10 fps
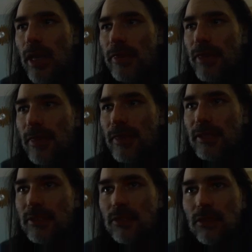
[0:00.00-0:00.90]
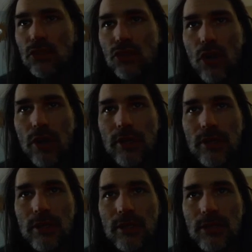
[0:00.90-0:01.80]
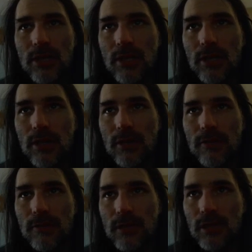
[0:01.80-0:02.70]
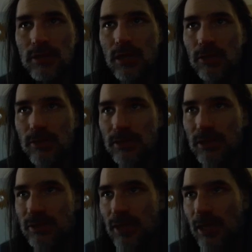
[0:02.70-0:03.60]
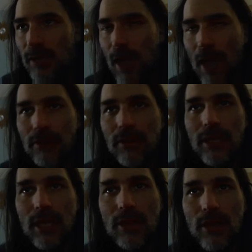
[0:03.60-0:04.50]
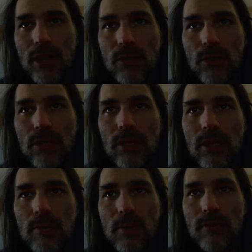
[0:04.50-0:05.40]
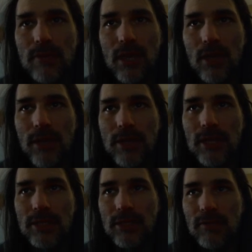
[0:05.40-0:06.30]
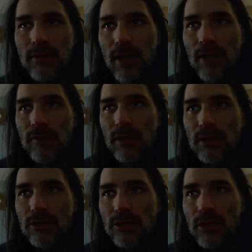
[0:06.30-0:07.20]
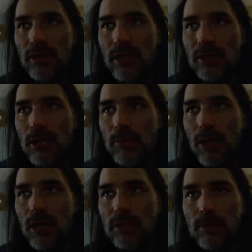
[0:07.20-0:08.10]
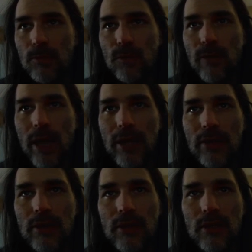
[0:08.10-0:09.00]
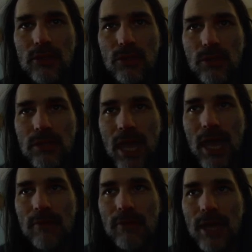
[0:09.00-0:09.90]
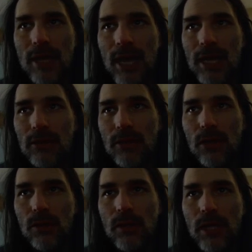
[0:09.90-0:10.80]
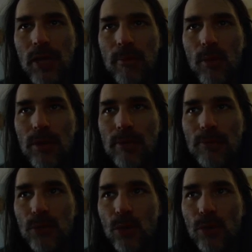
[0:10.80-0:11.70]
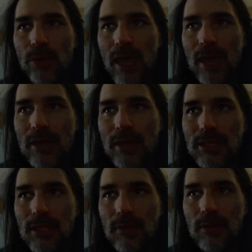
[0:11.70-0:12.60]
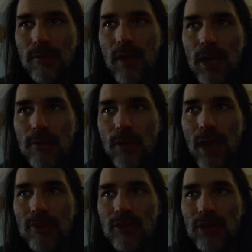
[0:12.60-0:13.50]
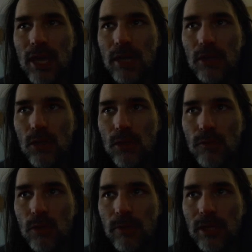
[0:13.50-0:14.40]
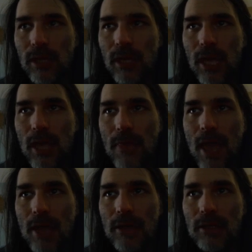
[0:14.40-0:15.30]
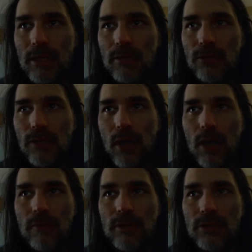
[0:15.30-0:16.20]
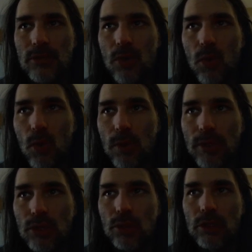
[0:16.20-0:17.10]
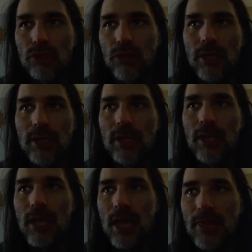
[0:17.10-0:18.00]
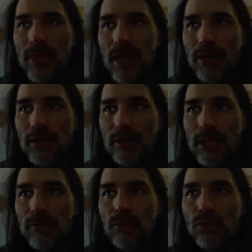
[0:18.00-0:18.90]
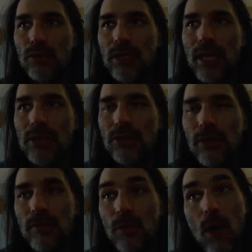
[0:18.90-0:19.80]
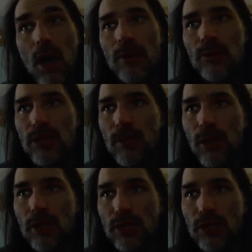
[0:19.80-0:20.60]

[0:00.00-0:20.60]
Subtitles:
then this chart is going to continue this descending pattern like I thought it would. But if it held that 975, it could consolidate and then possibly move higher, because you wouldn't have that higher low. But when it broke that 975, you had this higher low forming, and that gives you the confidence to hold this short trade and then even re-enter if you want, which I probably